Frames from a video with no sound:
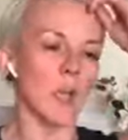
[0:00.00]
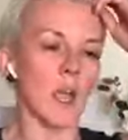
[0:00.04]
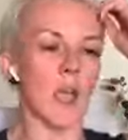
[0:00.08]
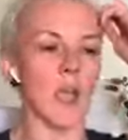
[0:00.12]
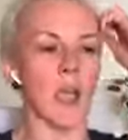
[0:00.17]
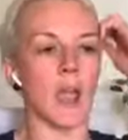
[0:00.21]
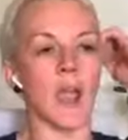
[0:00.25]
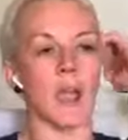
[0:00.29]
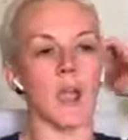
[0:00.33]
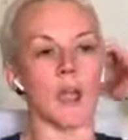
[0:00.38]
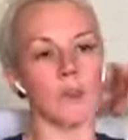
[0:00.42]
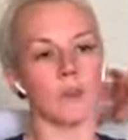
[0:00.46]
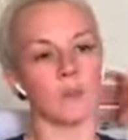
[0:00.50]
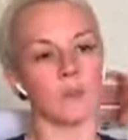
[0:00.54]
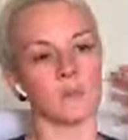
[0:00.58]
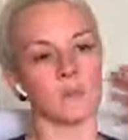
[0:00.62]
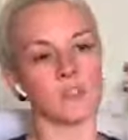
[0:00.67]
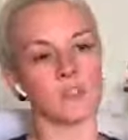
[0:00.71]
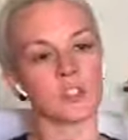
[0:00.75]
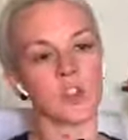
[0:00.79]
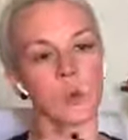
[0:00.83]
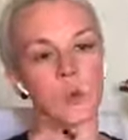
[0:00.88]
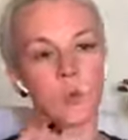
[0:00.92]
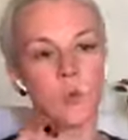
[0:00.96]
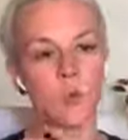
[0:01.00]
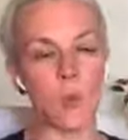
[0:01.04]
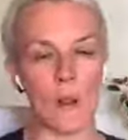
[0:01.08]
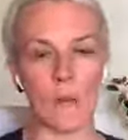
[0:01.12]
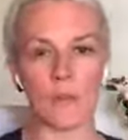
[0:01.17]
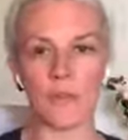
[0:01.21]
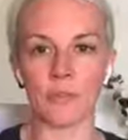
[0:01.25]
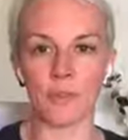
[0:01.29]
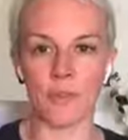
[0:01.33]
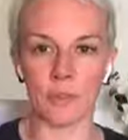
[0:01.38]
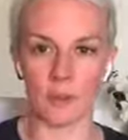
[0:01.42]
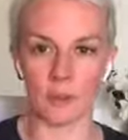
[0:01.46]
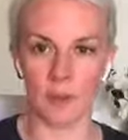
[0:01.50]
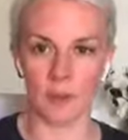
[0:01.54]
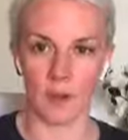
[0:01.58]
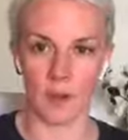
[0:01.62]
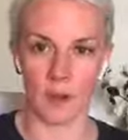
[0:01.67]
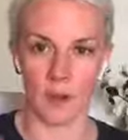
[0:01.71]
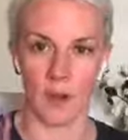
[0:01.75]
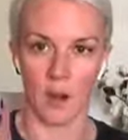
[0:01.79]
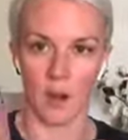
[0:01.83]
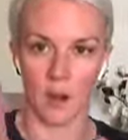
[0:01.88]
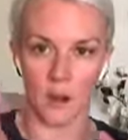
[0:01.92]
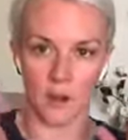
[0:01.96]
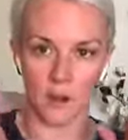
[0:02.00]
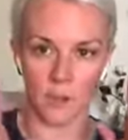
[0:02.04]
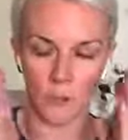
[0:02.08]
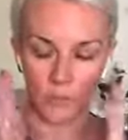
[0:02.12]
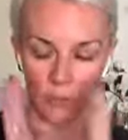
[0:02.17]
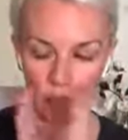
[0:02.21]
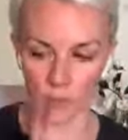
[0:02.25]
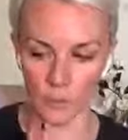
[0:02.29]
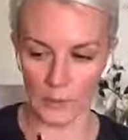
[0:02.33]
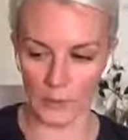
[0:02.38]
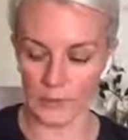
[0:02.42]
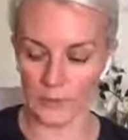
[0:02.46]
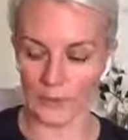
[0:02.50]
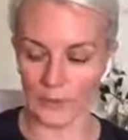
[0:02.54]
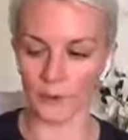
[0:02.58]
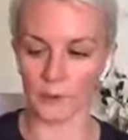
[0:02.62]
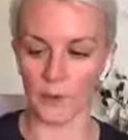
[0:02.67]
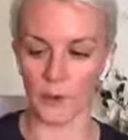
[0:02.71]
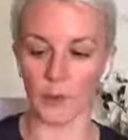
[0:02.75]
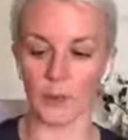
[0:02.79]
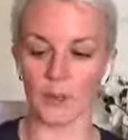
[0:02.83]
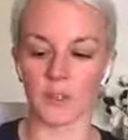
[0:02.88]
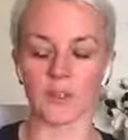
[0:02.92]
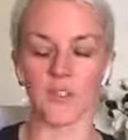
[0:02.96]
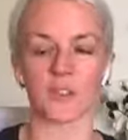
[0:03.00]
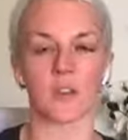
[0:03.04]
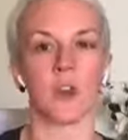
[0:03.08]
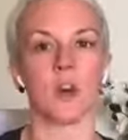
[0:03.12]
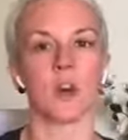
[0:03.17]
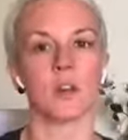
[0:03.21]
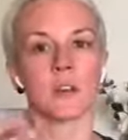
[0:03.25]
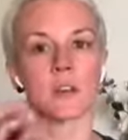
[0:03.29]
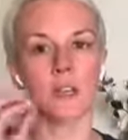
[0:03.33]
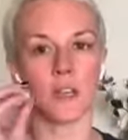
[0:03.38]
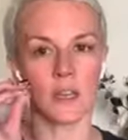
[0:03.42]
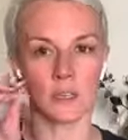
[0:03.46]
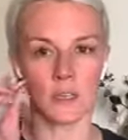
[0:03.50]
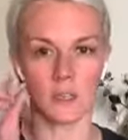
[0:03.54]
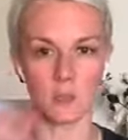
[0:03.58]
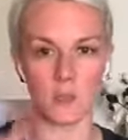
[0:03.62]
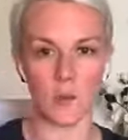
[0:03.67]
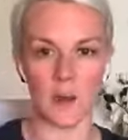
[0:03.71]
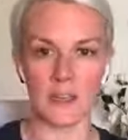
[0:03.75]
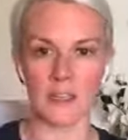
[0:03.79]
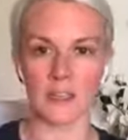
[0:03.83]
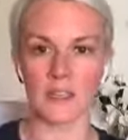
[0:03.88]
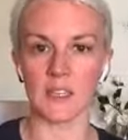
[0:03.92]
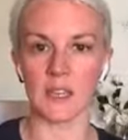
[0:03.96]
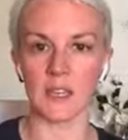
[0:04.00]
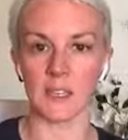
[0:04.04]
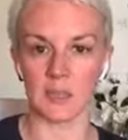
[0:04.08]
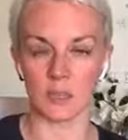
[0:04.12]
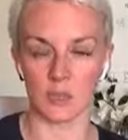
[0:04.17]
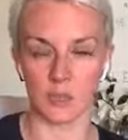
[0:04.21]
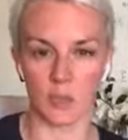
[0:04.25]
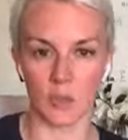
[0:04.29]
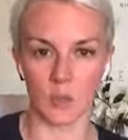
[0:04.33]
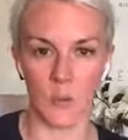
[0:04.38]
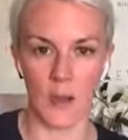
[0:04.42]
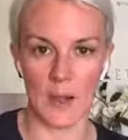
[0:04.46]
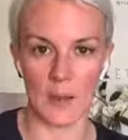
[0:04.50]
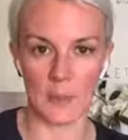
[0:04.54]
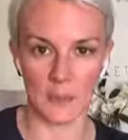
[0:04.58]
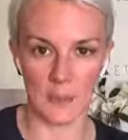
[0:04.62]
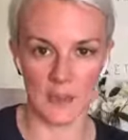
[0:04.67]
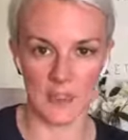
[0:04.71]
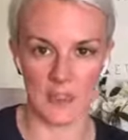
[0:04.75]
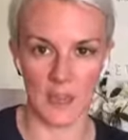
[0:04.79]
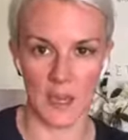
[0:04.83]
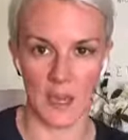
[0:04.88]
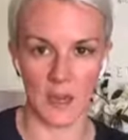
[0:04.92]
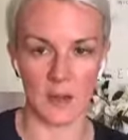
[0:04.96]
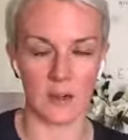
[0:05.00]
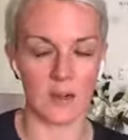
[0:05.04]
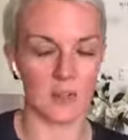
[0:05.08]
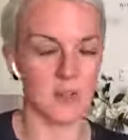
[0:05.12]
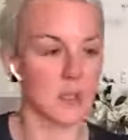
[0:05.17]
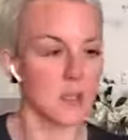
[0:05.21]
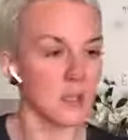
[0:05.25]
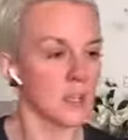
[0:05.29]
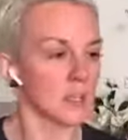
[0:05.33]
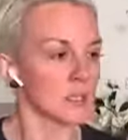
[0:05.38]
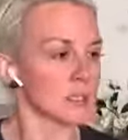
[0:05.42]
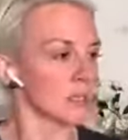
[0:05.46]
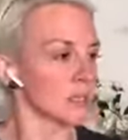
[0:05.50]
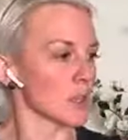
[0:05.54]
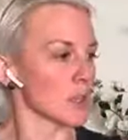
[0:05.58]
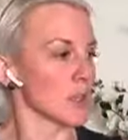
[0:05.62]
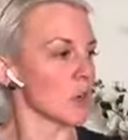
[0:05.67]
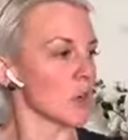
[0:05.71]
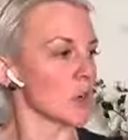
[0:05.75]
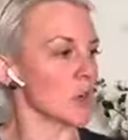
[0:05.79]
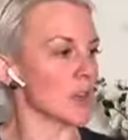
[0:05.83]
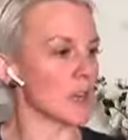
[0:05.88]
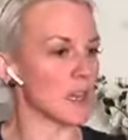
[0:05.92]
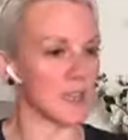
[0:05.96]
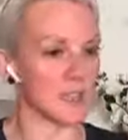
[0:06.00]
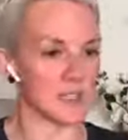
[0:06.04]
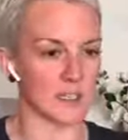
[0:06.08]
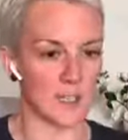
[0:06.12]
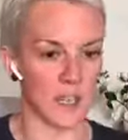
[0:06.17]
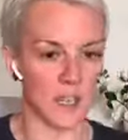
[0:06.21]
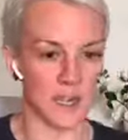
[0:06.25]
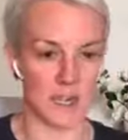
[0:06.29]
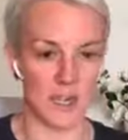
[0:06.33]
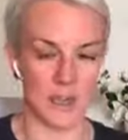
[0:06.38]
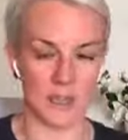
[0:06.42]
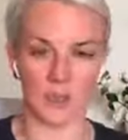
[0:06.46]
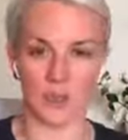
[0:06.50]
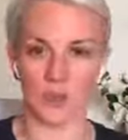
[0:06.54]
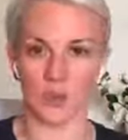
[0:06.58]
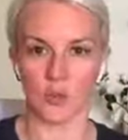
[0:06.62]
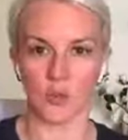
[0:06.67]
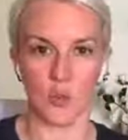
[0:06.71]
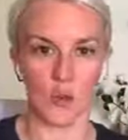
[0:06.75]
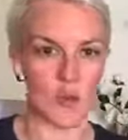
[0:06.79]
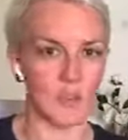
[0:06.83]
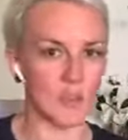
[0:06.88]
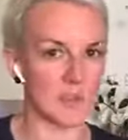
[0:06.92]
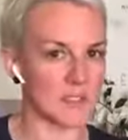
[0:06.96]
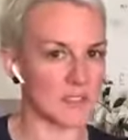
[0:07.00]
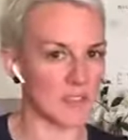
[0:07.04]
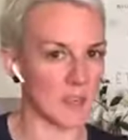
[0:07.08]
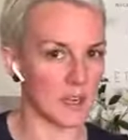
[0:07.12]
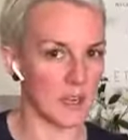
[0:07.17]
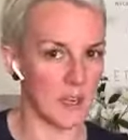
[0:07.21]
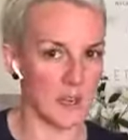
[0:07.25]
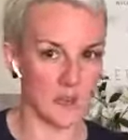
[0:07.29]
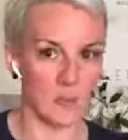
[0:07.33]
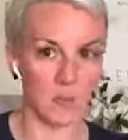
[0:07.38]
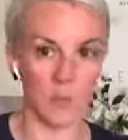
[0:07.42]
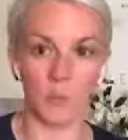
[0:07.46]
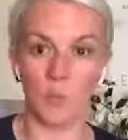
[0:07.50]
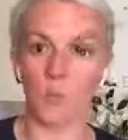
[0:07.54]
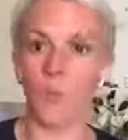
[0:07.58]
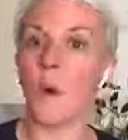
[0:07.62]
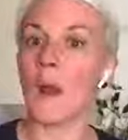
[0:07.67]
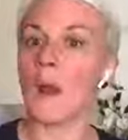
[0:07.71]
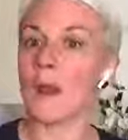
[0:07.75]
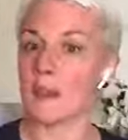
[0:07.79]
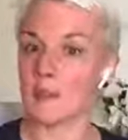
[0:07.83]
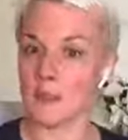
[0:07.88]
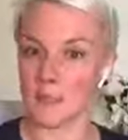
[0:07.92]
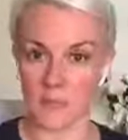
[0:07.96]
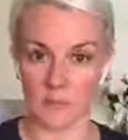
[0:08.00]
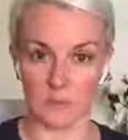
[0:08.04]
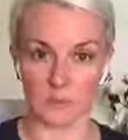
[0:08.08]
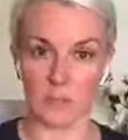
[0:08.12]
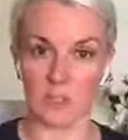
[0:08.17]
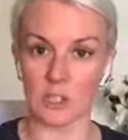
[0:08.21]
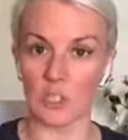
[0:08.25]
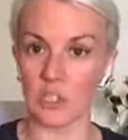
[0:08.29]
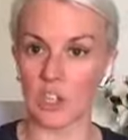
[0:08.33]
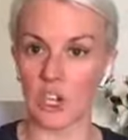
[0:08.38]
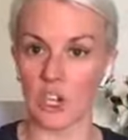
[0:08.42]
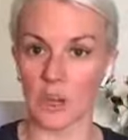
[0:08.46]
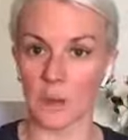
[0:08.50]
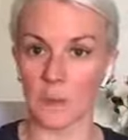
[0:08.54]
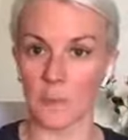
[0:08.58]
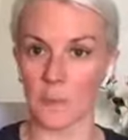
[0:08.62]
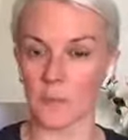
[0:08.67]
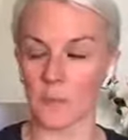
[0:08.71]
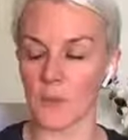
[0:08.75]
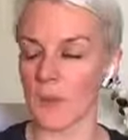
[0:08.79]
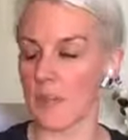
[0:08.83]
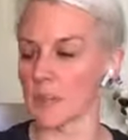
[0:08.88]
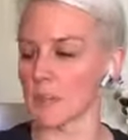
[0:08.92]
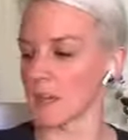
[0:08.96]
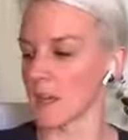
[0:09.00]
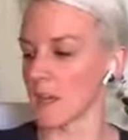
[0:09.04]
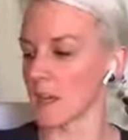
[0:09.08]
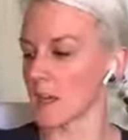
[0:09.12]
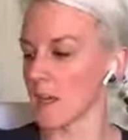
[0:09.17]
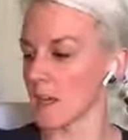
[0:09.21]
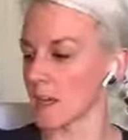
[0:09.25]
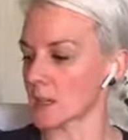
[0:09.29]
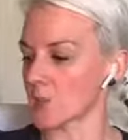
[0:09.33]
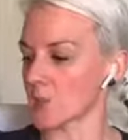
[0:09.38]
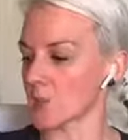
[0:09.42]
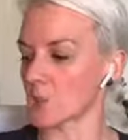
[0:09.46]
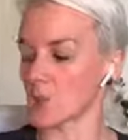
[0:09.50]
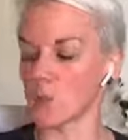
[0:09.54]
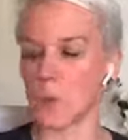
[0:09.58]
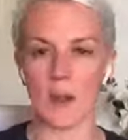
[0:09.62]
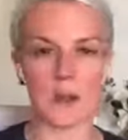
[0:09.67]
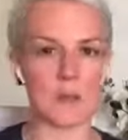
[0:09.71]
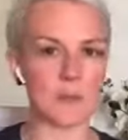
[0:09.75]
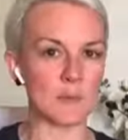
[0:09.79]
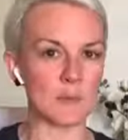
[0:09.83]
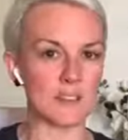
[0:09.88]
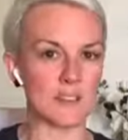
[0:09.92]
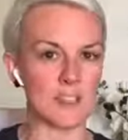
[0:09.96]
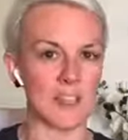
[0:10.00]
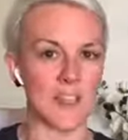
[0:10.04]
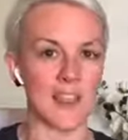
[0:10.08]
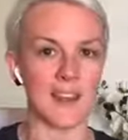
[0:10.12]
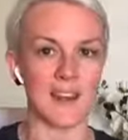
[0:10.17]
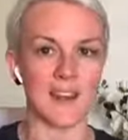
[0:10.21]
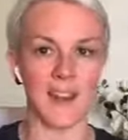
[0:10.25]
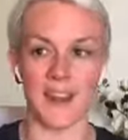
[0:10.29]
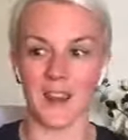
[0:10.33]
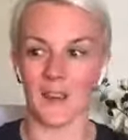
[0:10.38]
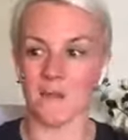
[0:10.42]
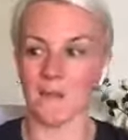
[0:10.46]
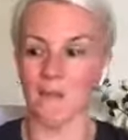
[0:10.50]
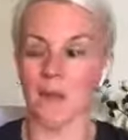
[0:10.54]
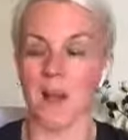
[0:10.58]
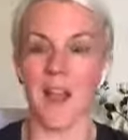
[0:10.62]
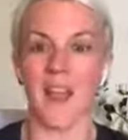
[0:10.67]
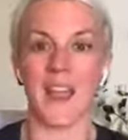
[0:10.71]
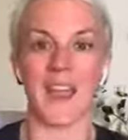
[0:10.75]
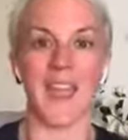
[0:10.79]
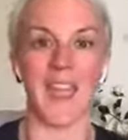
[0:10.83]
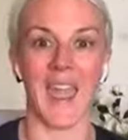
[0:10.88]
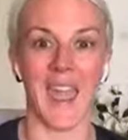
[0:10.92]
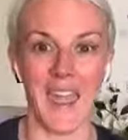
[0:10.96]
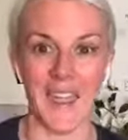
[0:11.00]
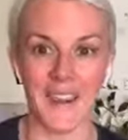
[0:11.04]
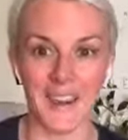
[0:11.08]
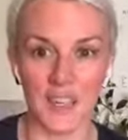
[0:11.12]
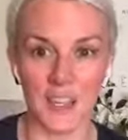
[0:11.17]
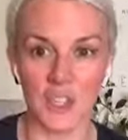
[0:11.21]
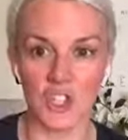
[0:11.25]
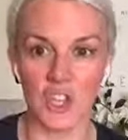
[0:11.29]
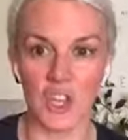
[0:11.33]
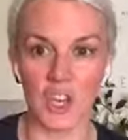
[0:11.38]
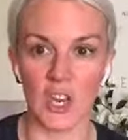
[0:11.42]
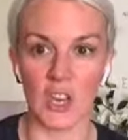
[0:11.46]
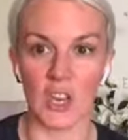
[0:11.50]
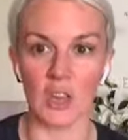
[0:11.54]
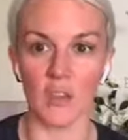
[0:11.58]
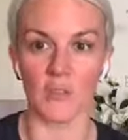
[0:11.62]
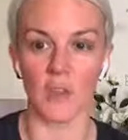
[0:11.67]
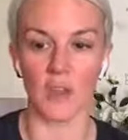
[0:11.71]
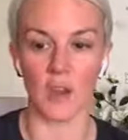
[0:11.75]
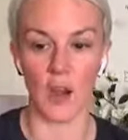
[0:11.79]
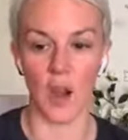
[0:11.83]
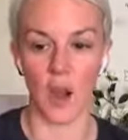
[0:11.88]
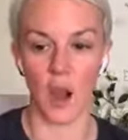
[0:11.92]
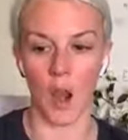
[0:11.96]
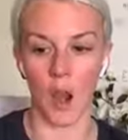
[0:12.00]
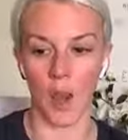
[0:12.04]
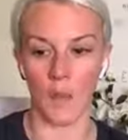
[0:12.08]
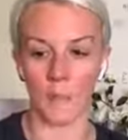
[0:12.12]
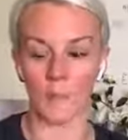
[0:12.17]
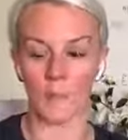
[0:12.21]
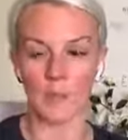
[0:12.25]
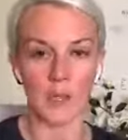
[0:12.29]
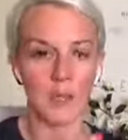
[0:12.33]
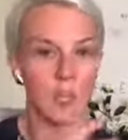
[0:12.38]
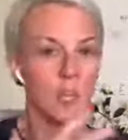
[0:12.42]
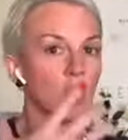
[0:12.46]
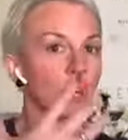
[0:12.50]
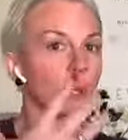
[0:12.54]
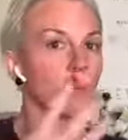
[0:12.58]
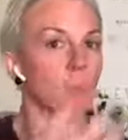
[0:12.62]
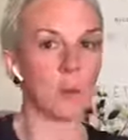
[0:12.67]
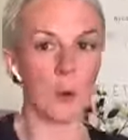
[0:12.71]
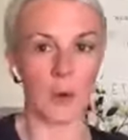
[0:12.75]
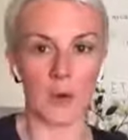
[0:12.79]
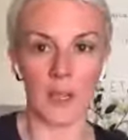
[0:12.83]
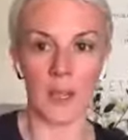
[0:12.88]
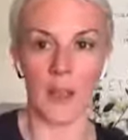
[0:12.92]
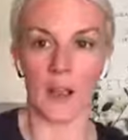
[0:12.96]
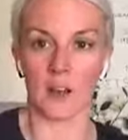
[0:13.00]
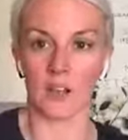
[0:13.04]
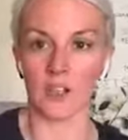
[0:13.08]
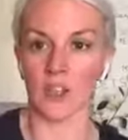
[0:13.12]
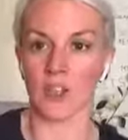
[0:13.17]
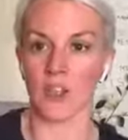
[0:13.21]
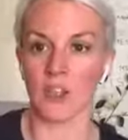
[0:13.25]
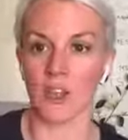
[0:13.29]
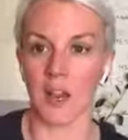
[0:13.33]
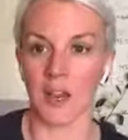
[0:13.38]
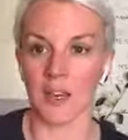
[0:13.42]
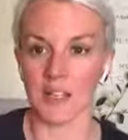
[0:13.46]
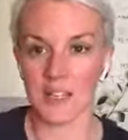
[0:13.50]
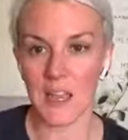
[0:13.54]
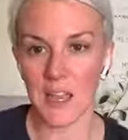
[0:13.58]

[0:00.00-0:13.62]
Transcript: And one thing that I've really focused on is where's the extra 20%? So is it an extra 20% in weights at the gym? Is it an extra 20% in my energy that I'm putting out to you guys?